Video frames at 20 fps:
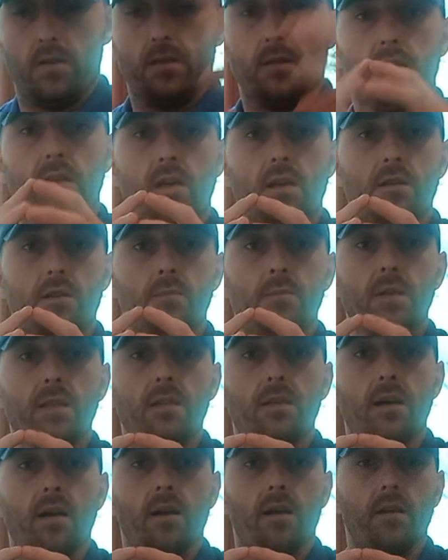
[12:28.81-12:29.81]
There's
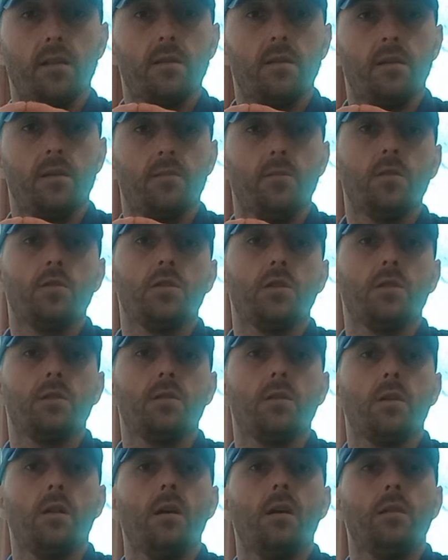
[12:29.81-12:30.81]
Midgard, which is
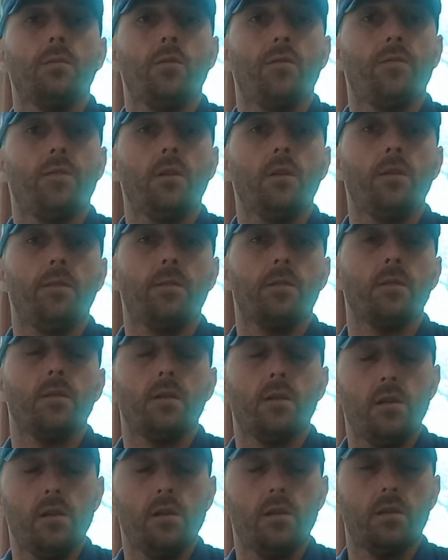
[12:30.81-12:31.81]
the realm of
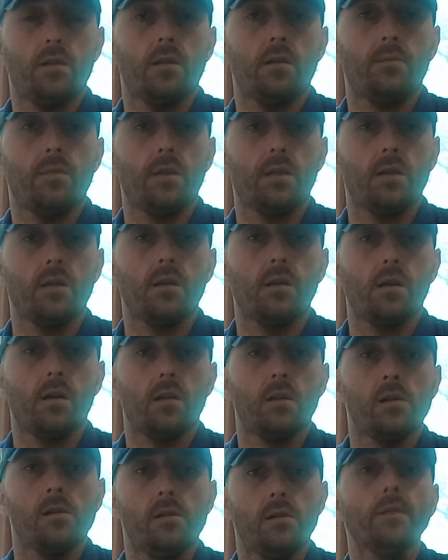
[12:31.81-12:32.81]
earth and
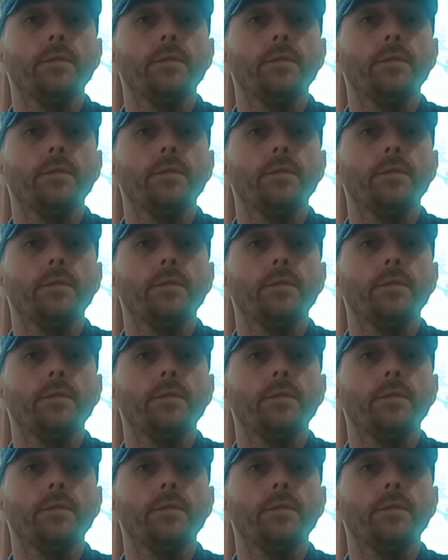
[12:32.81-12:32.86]
material